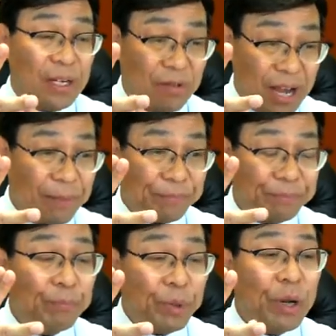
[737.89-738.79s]
right?
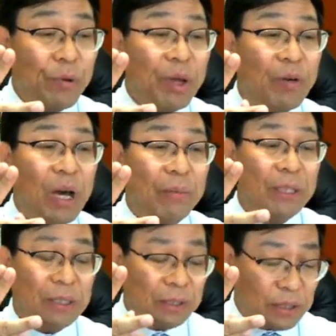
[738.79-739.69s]

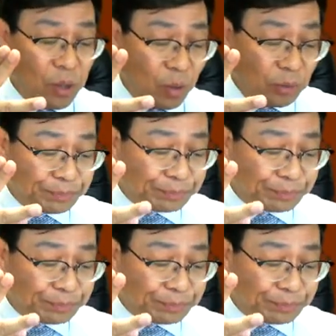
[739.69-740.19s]
Pre-requirements. So